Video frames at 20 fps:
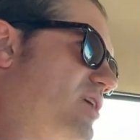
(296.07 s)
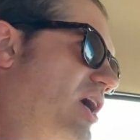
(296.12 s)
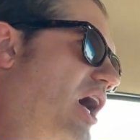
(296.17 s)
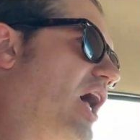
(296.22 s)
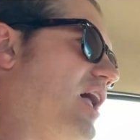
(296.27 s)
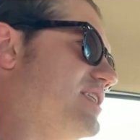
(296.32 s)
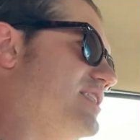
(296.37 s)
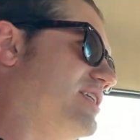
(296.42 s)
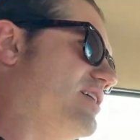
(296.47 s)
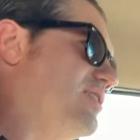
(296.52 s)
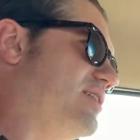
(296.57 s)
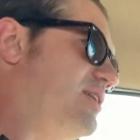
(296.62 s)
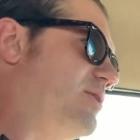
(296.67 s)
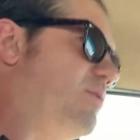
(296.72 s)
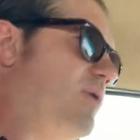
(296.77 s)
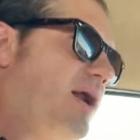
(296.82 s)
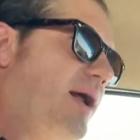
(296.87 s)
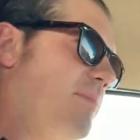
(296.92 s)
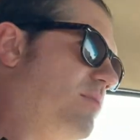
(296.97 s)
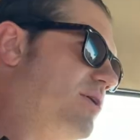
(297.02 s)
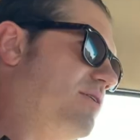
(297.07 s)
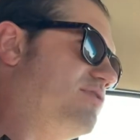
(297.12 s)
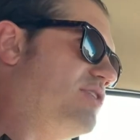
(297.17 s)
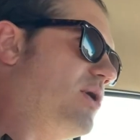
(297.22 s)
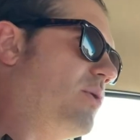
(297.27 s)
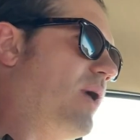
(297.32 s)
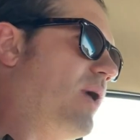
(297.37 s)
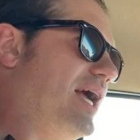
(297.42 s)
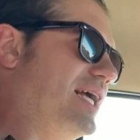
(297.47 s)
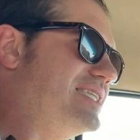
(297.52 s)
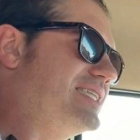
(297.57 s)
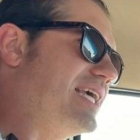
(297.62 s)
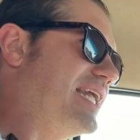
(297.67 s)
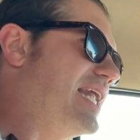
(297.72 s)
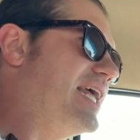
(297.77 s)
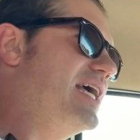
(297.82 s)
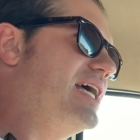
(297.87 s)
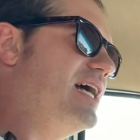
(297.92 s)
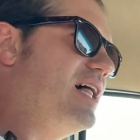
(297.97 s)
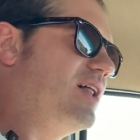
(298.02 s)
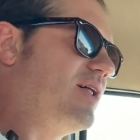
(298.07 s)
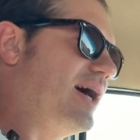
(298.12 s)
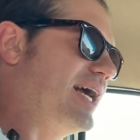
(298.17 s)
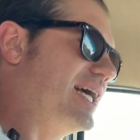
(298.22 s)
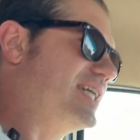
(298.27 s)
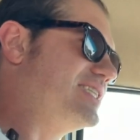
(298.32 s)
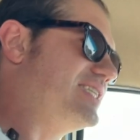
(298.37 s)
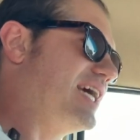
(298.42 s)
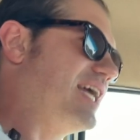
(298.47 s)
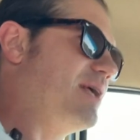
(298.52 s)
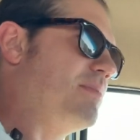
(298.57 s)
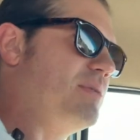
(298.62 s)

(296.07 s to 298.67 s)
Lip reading: constantly when I'm lifting weights, and like I said,